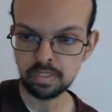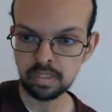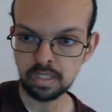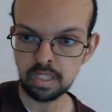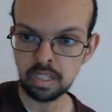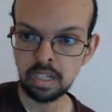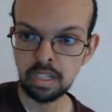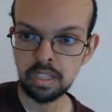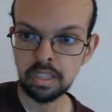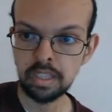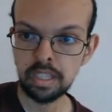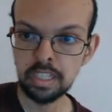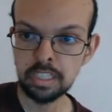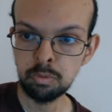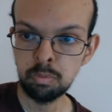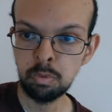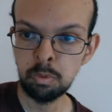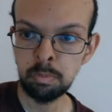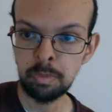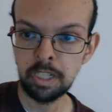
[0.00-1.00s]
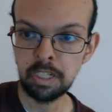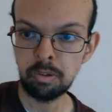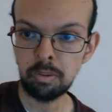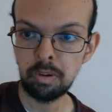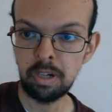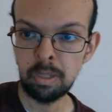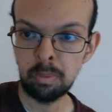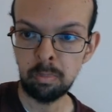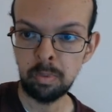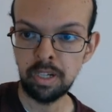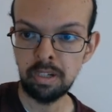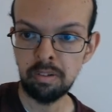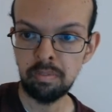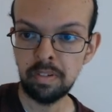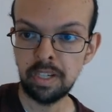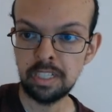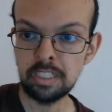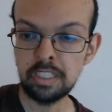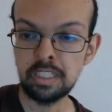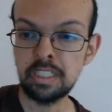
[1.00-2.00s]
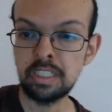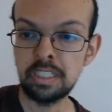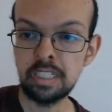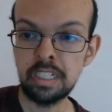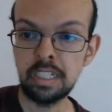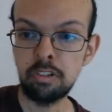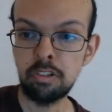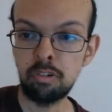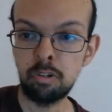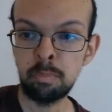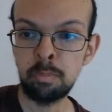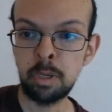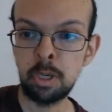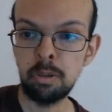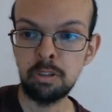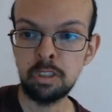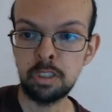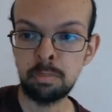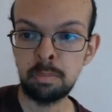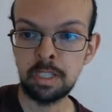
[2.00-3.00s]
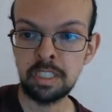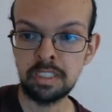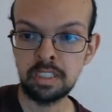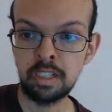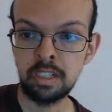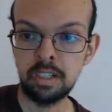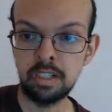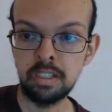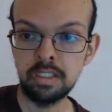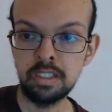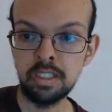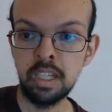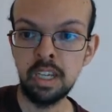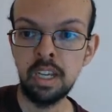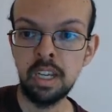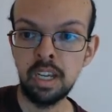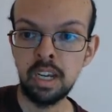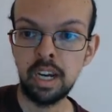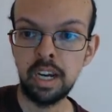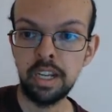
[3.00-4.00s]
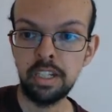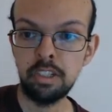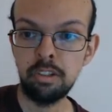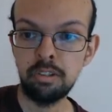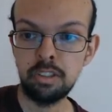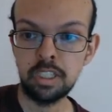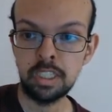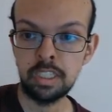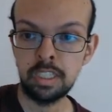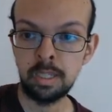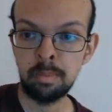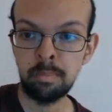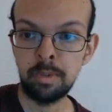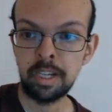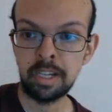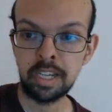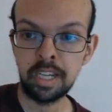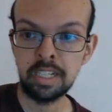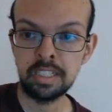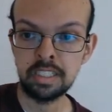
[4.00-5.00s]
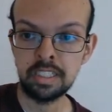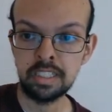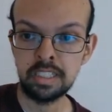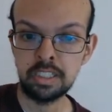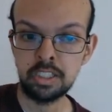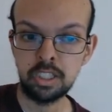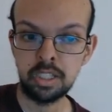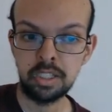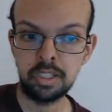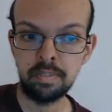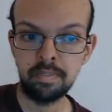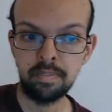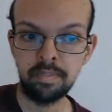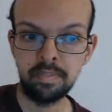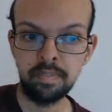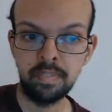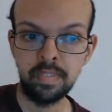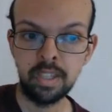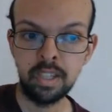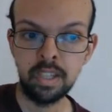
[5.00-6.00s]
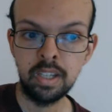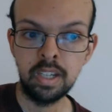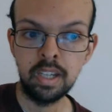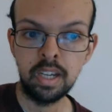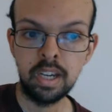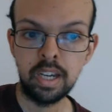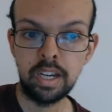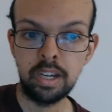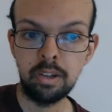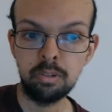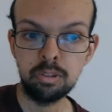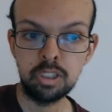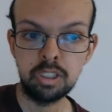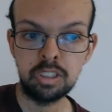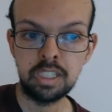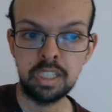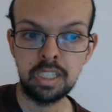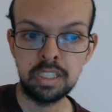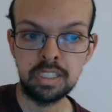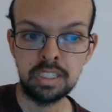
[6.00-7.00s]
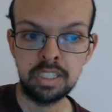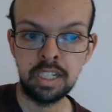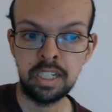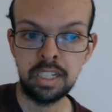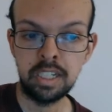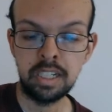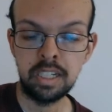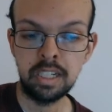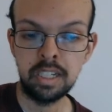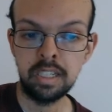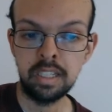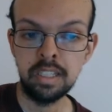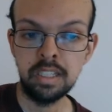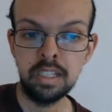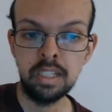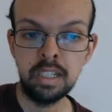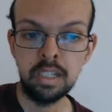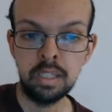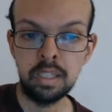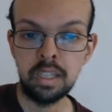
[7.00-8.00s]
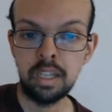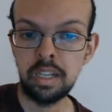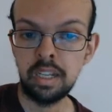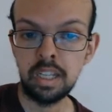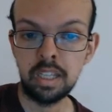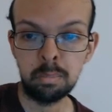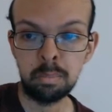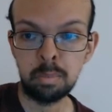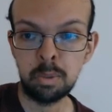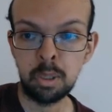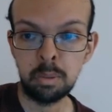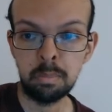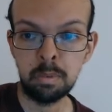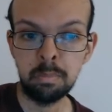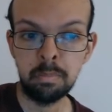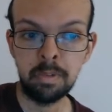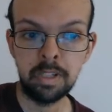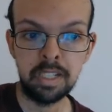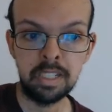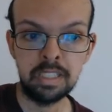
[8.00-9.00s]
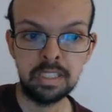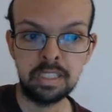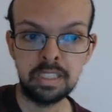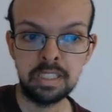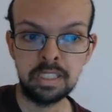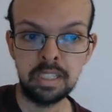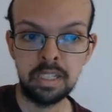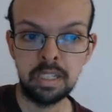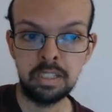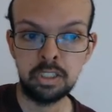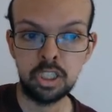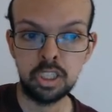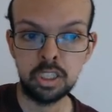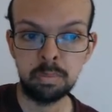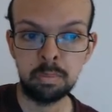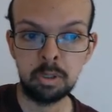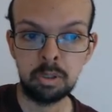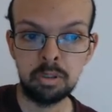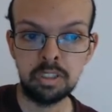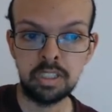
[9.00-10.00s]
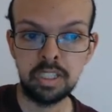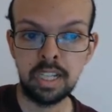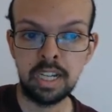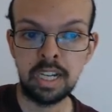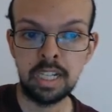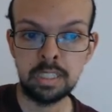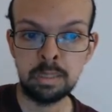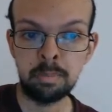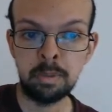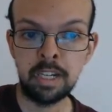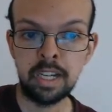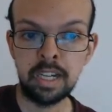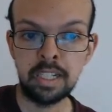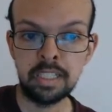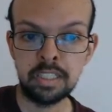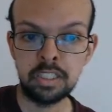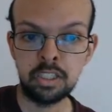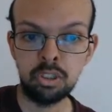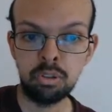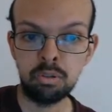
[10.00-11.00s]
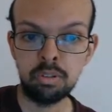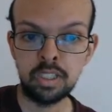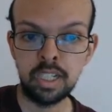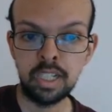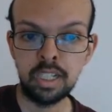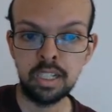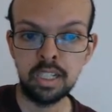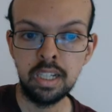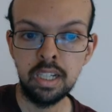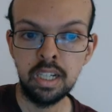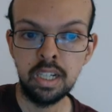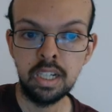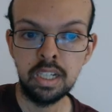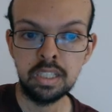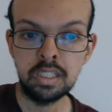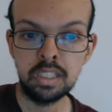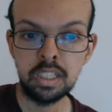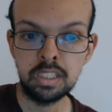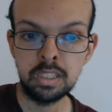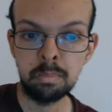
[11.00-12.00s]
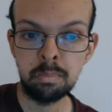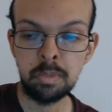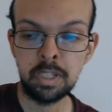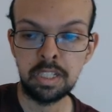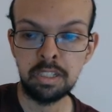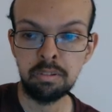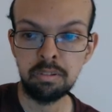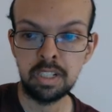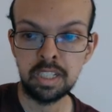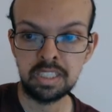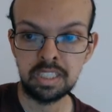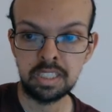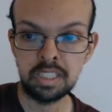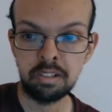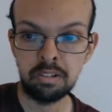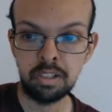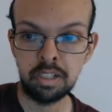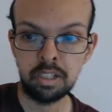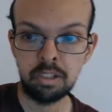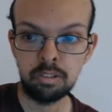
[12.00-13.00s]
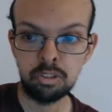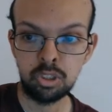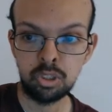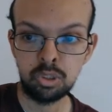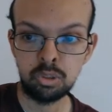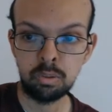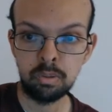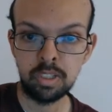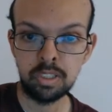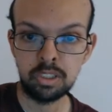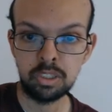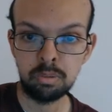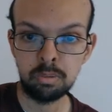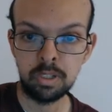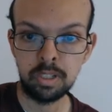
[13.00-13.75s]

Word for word: This would be a great way of actually stealing your opponent's best cards and using them against each other. And it also says here, another problem is just because it has been added to your deck doesn't mean you're necessarily going to draw into it.